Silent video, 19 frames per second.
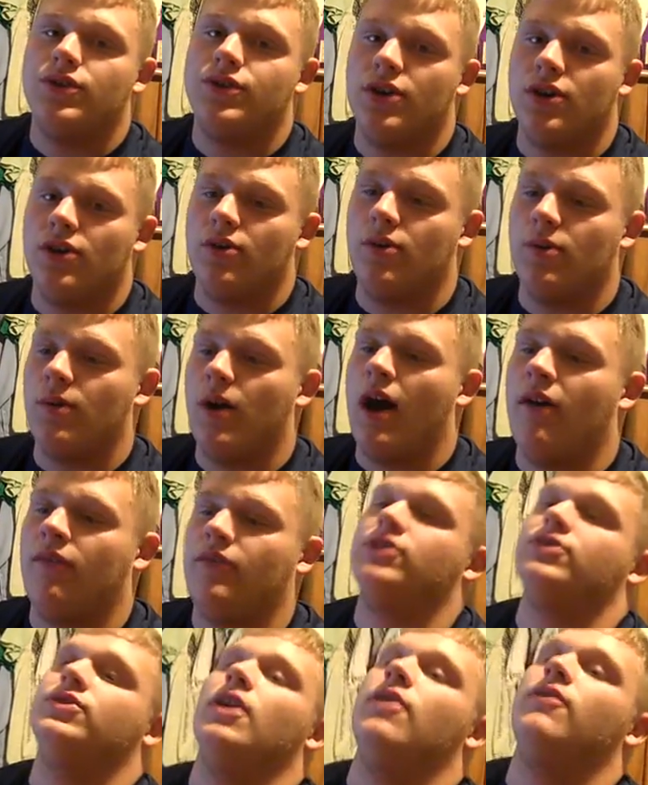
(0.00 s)
So
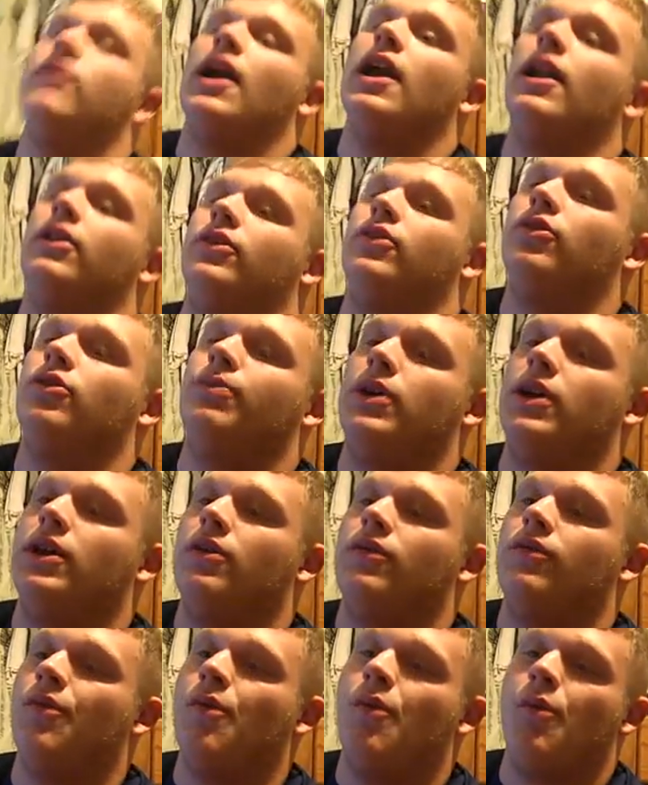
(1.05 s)
obviously I've got a little bit
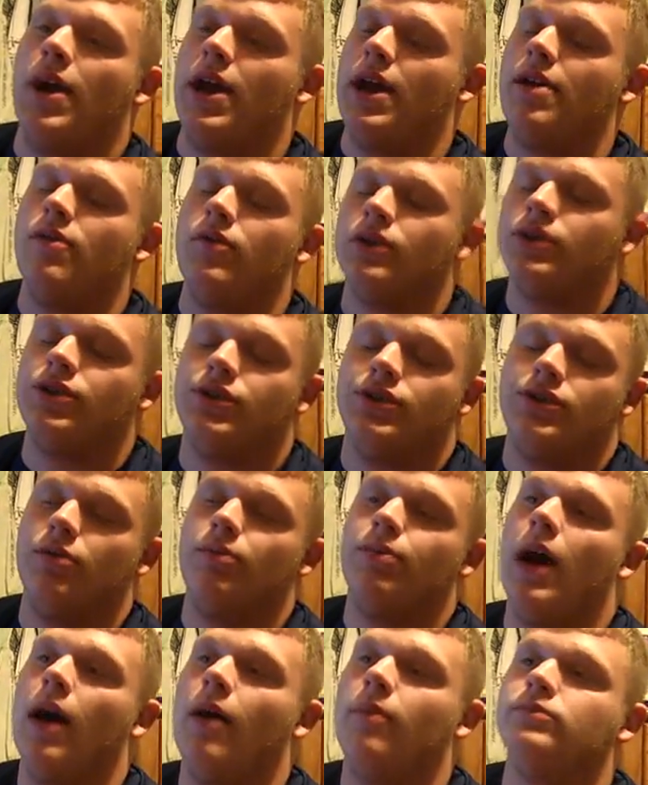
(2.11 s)
of a wait, which is no
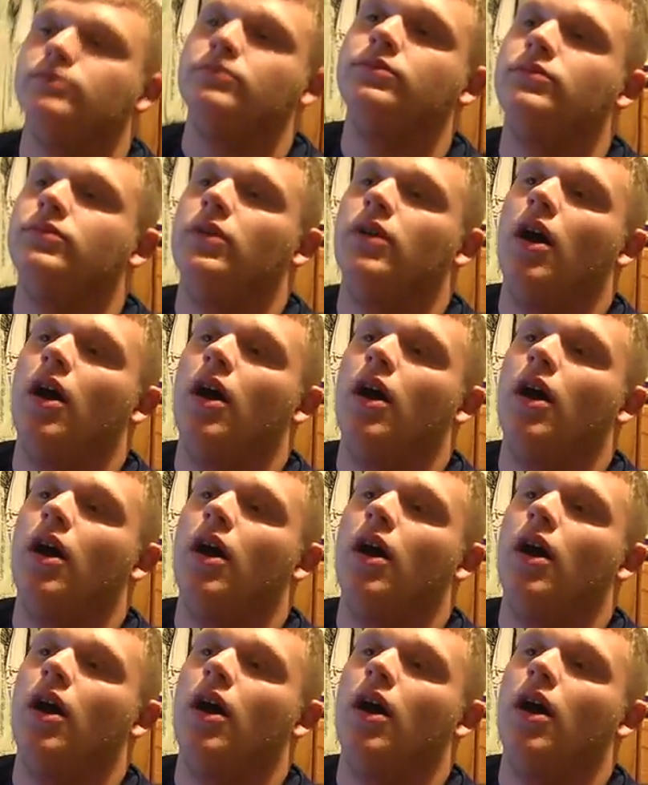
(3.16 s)
problem.